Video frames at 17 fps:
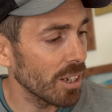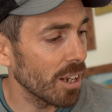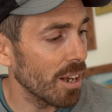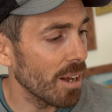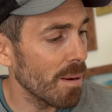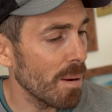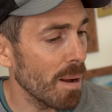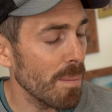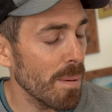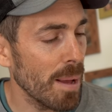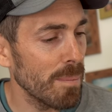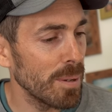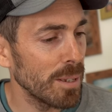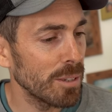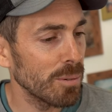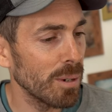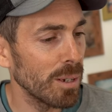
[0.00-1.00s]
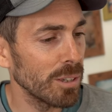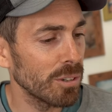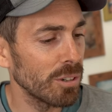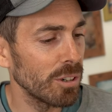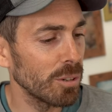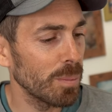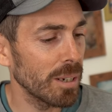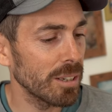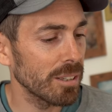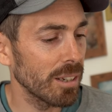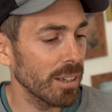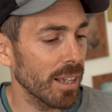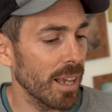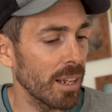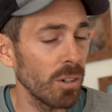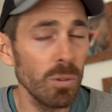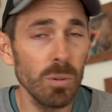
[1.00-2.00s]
I'm happy to answer as best I can,